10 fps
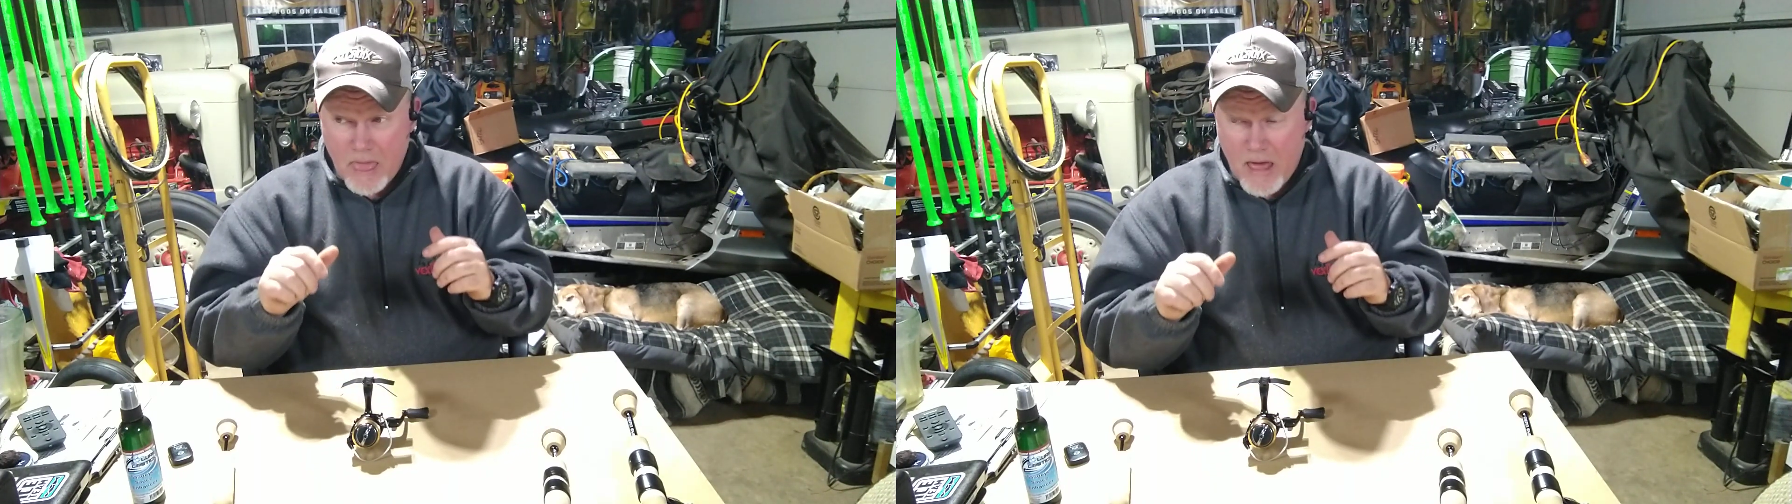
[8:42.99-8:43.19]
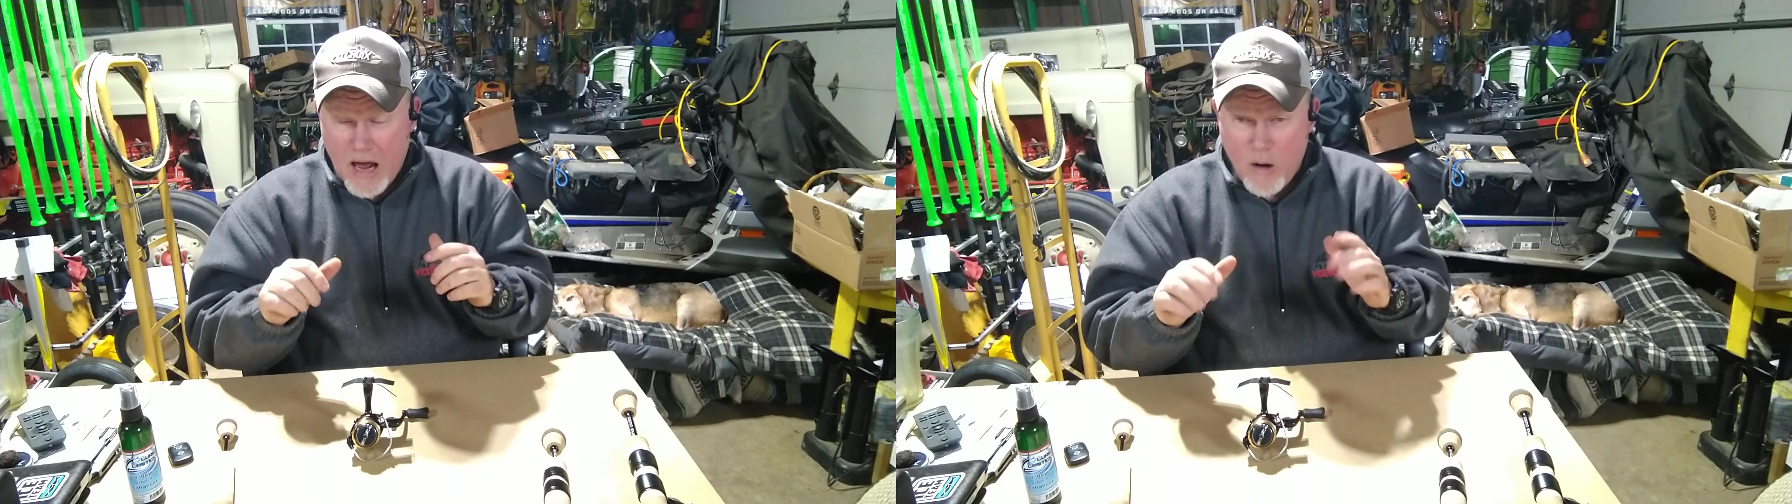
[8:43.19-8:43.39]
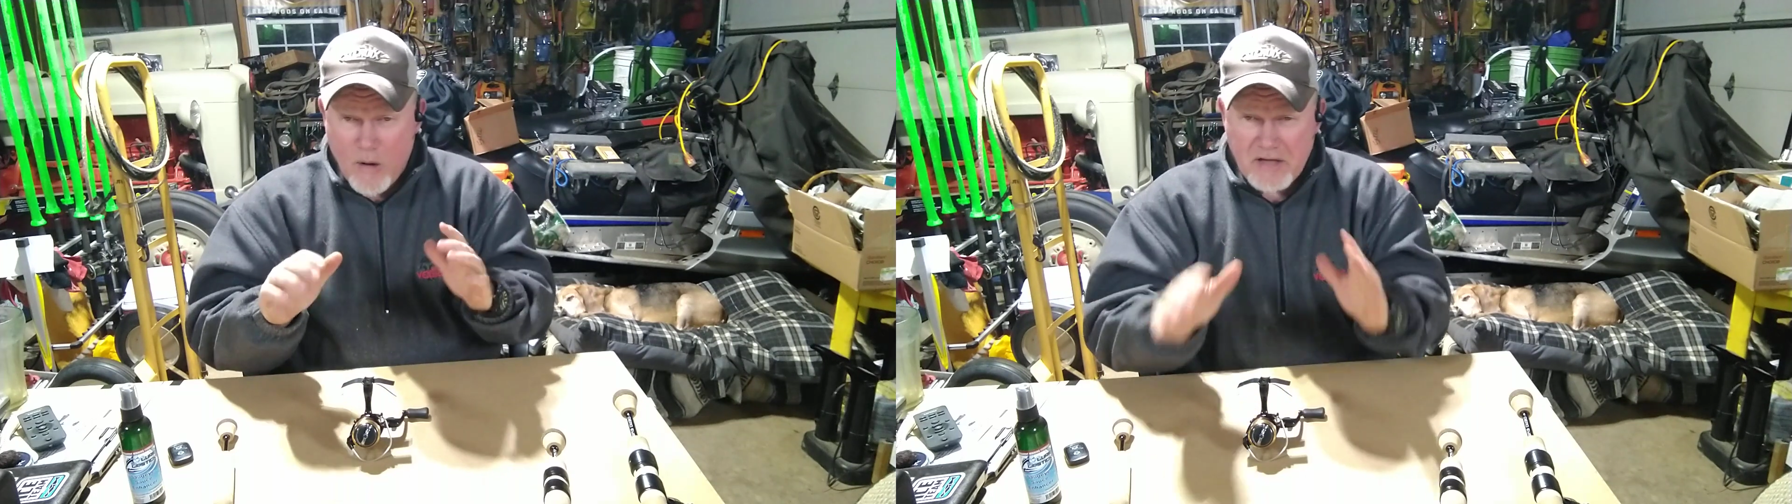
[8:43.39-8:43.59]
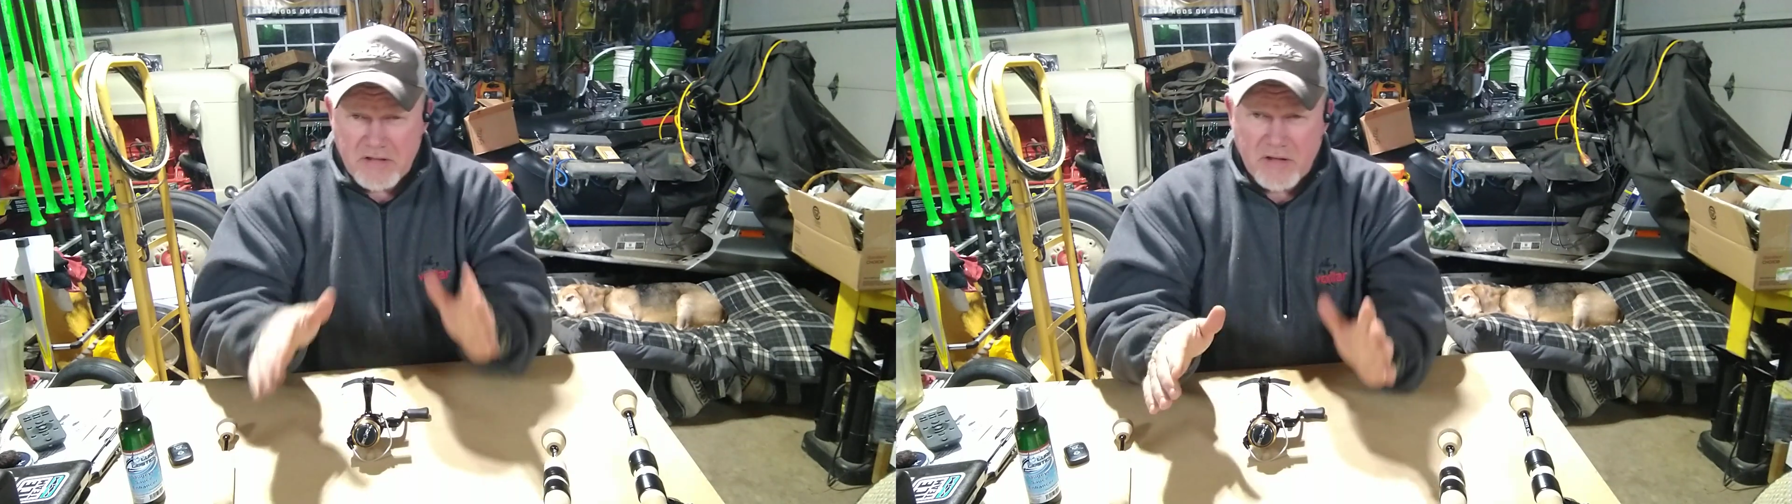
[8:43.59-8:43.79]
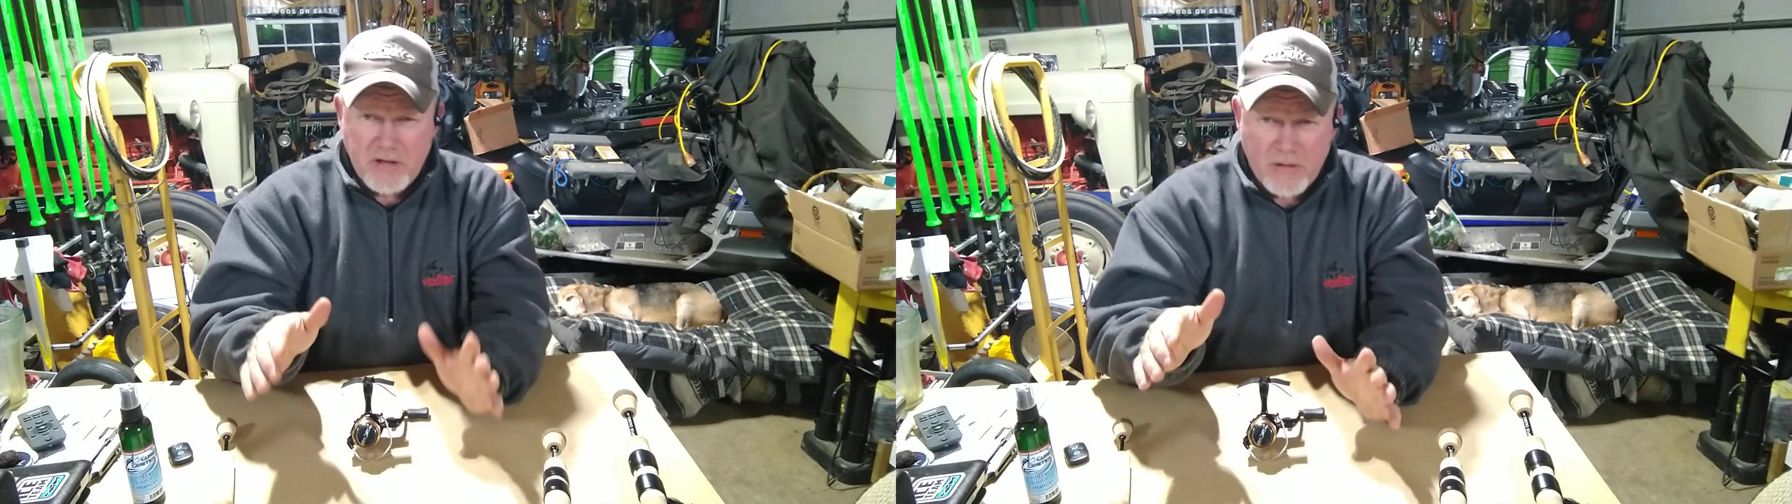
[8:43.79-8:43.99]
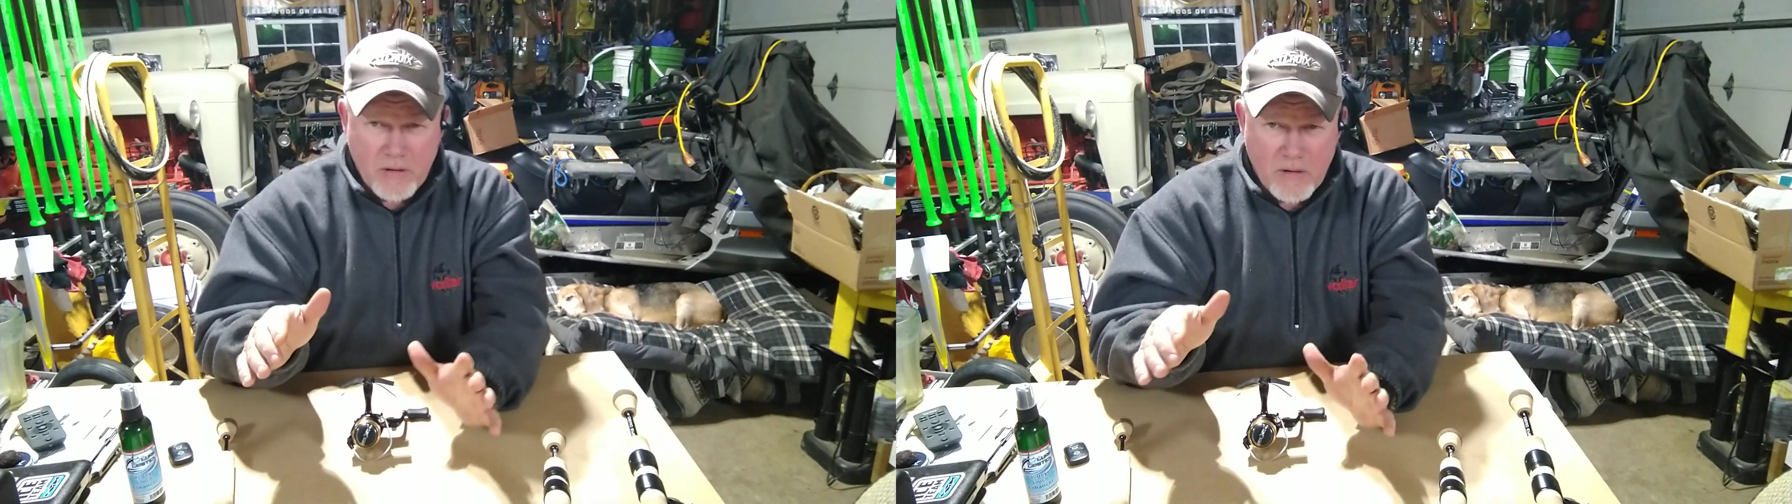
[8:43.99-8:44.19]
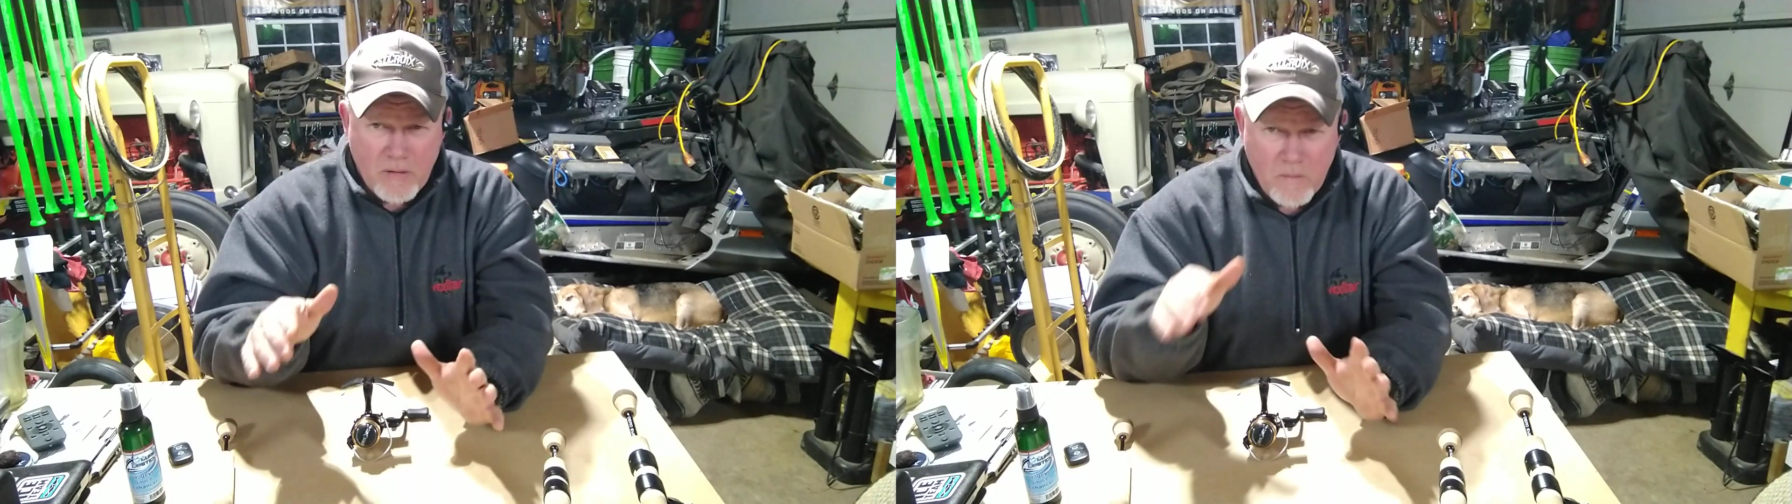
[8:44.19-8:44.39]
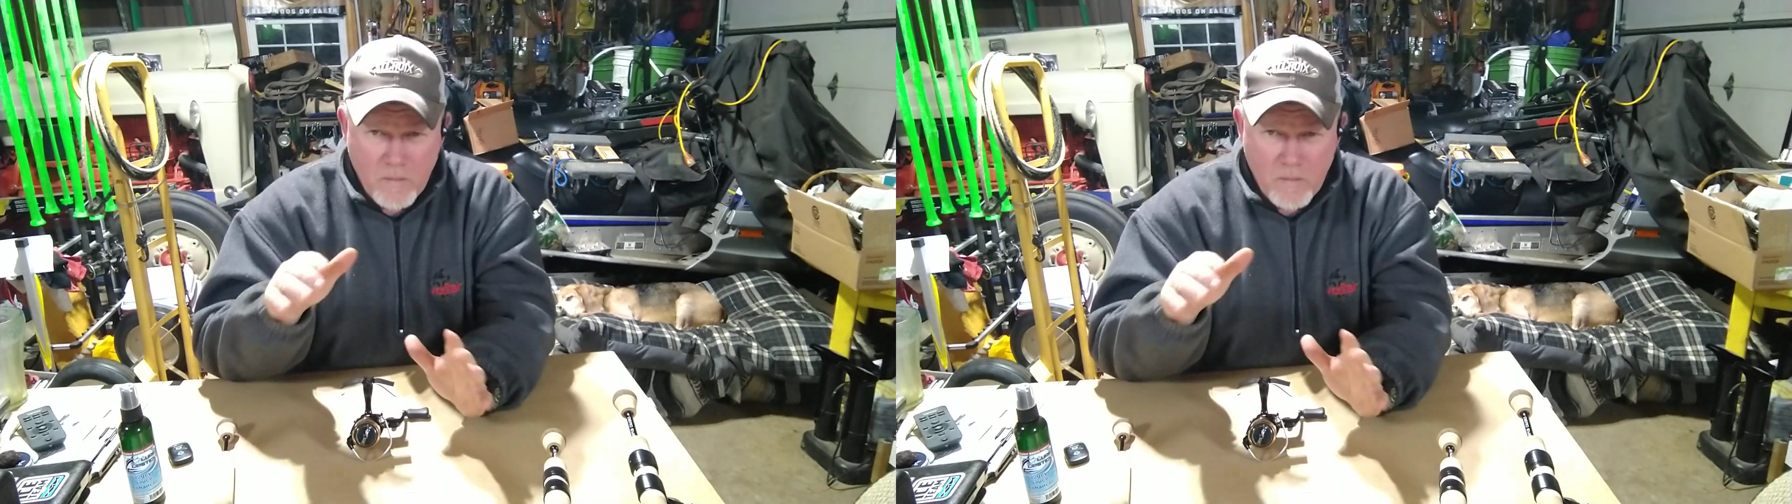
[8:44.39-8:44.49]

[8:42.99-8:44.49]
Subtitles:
how I secure